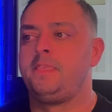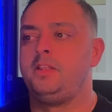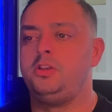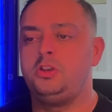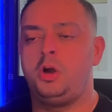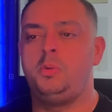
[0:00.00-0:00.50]

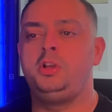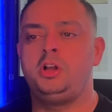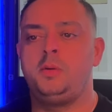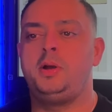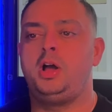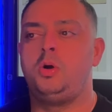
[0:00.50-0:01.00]
knowing
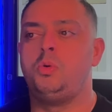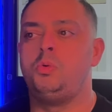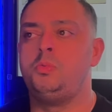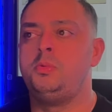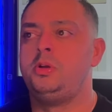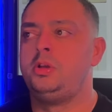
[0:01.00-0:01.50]
I'm at
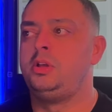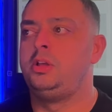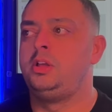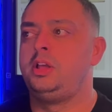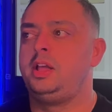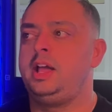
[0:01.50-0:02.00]
home,
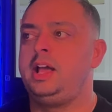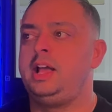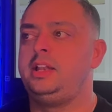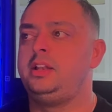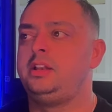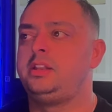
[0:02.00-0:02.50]

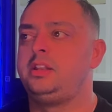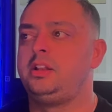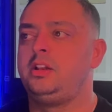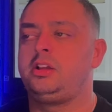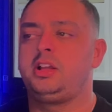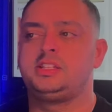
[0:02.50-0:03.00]
and
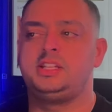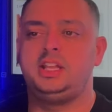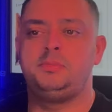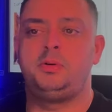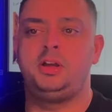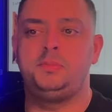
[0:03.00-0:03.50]
like I
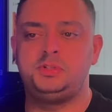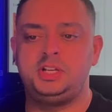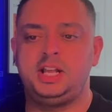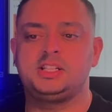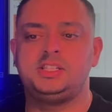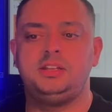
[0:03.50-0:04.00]
said, my
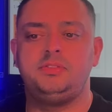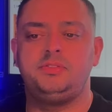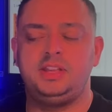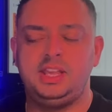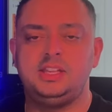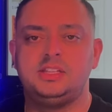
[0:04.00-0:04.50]
objective
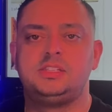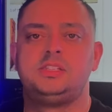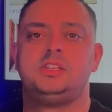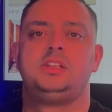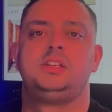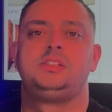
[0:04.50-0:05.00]

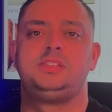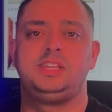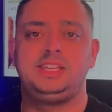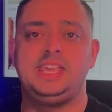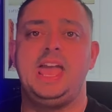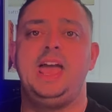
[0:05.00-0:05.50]
is to
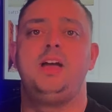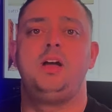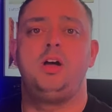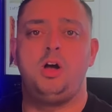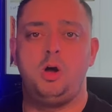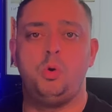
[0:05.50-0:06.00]
get
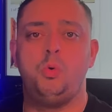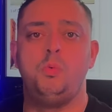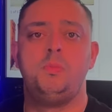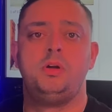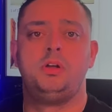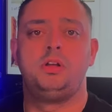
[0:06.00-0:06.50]

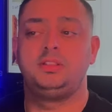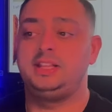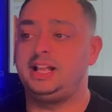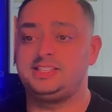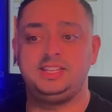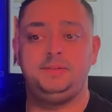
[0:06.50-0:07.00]
home.
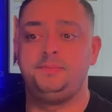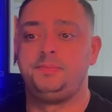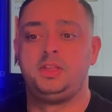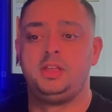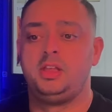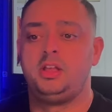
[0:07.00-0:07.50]
That's it.
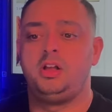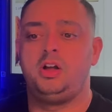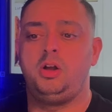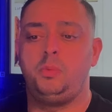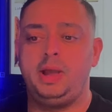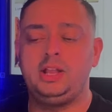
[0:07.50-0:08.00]

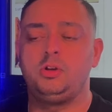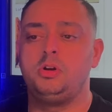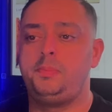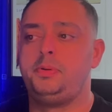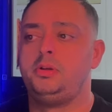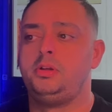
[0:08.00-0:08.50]
I wake
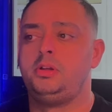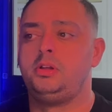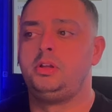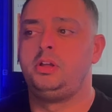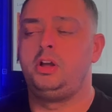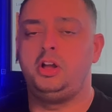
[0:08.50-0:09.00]
up,
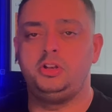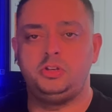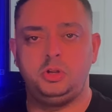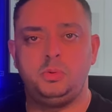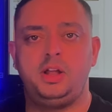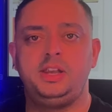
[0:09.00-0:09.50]
I
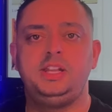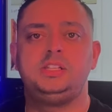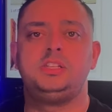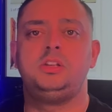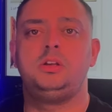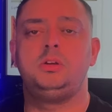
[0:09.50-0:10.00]
do what I need
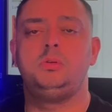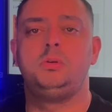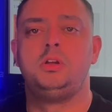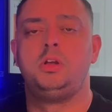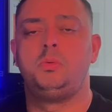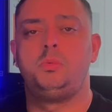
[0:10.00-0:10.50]
to do,
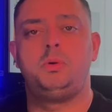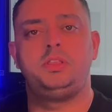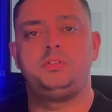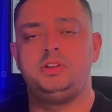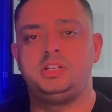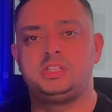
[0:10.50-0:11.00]

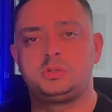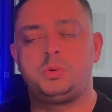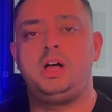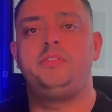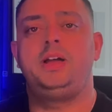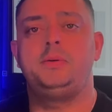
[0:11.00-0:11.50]
whether it's
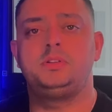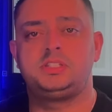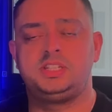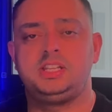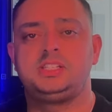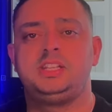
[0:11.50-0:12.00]
12 hours,
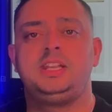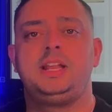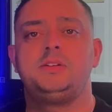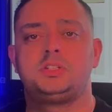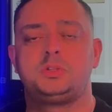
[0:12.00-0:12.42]
16 hours,